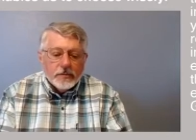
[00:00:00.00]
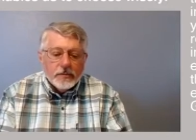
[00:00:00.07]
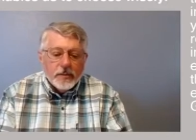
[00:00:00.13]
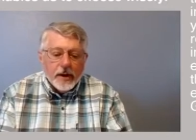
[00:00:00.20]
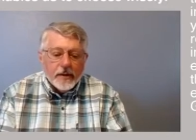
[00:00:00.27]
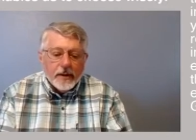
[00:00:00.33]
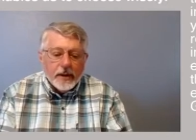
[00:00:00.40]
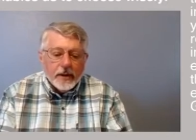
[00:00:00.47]
by
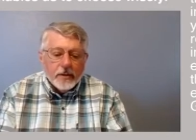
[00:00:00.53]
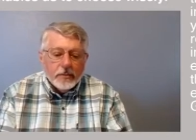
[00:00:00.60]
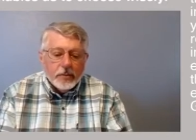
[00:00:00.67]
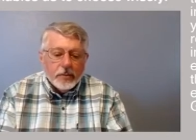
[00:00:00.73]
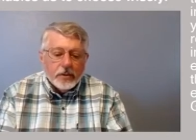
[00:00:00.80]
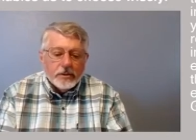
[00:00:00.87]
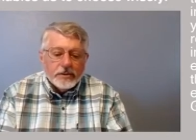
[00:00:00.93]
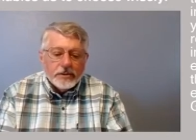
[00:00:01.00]
the
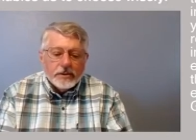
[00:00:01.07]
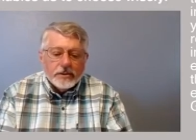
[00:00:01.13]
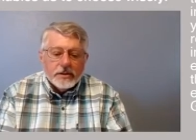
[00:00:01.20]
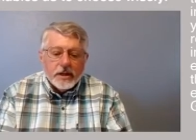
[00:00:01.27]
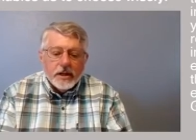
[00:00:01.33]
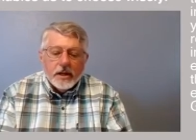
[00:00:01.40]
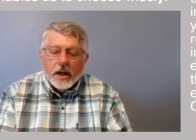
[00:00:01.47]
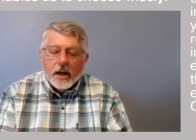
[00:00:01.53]
impulses
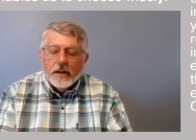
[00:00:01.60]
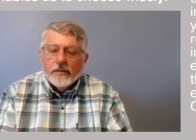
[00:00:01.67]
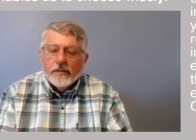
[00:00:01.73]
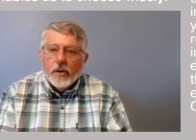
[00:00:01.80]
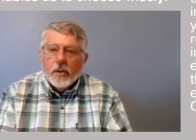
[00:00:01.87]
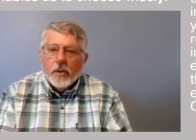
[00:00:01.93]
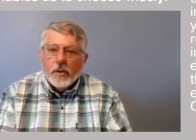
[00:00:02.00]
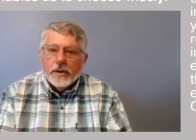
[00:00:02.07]
of the
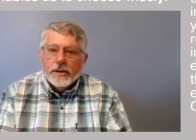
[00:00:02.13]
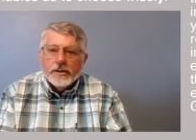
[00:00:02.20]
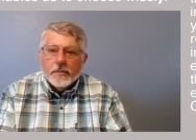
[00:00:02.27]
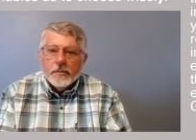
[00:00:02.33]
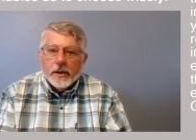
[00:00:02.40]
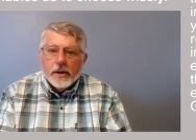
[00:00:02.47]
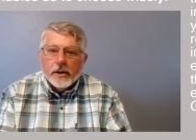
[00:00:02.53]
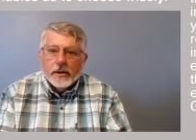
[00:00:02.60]
Holy
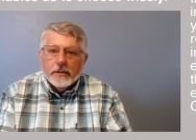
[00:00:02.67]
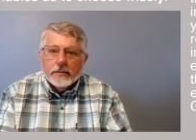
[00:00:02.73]
Spirit.